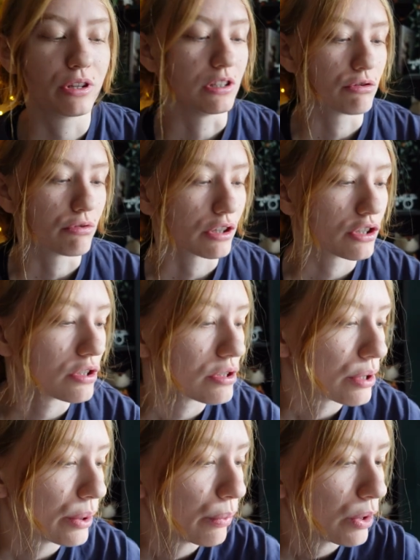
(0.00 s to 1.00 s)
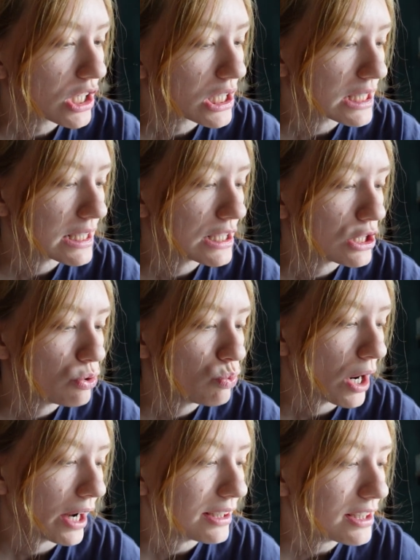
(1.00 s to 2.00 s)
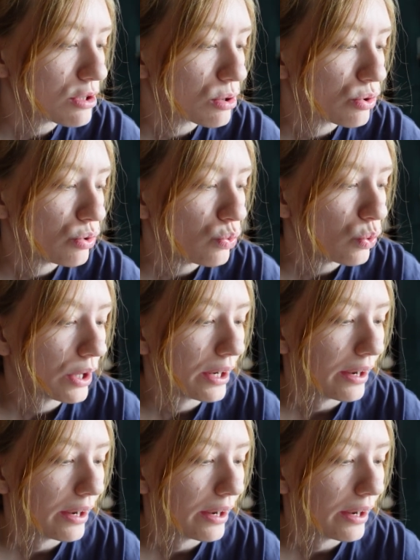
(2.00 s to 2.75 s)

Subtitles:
for the instructions. What do I need to do